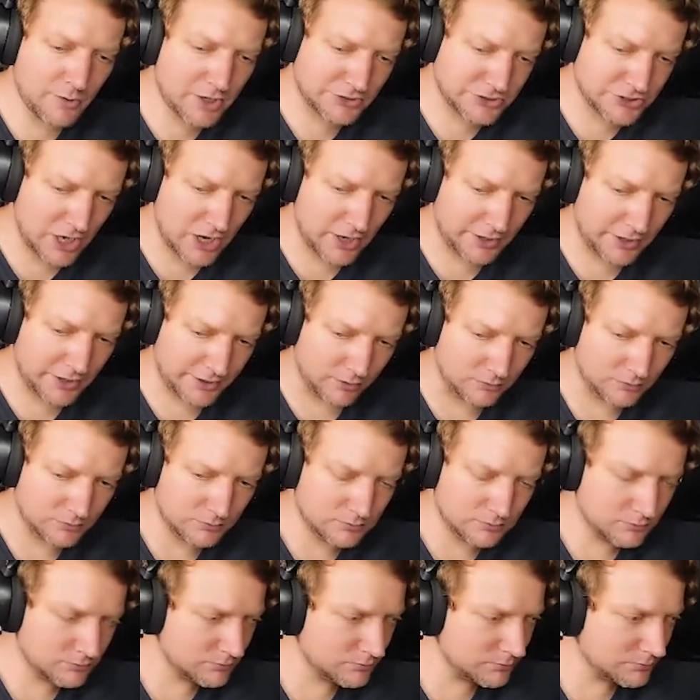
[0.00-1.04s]
doggo.
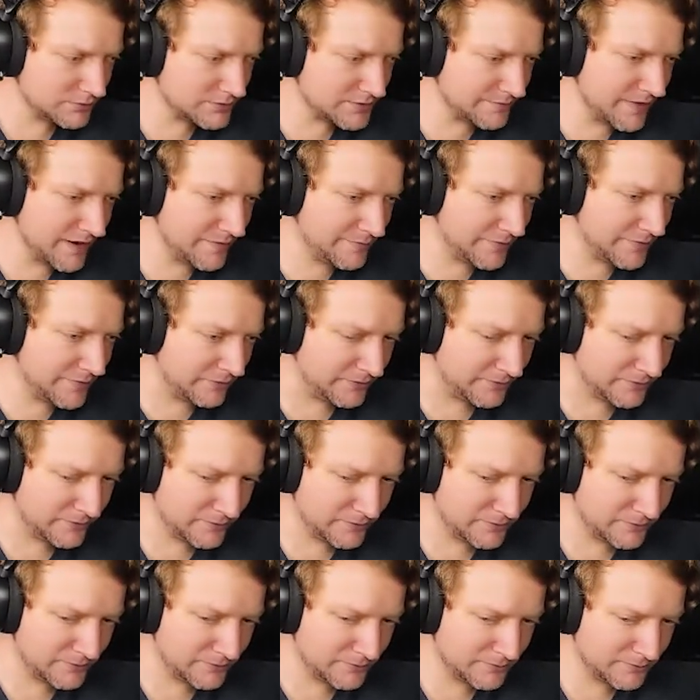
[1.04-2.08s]
To Mama.
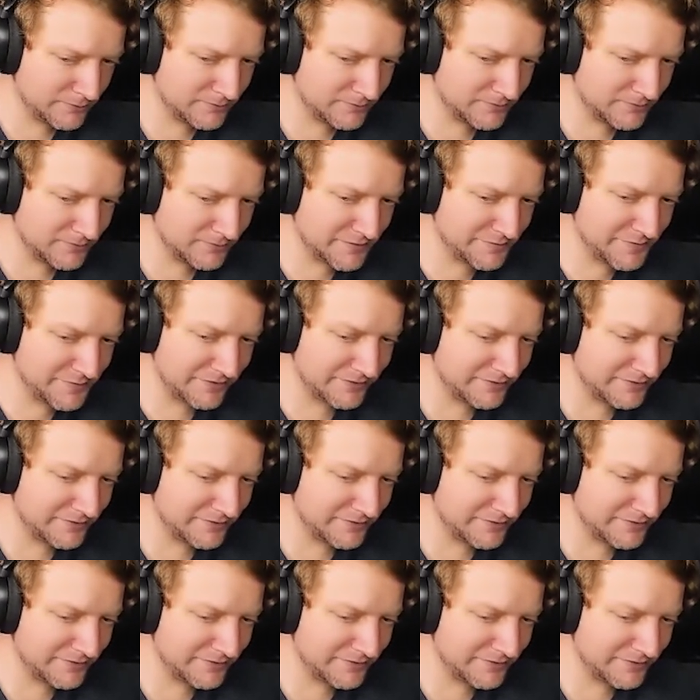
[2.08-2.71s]
Come here.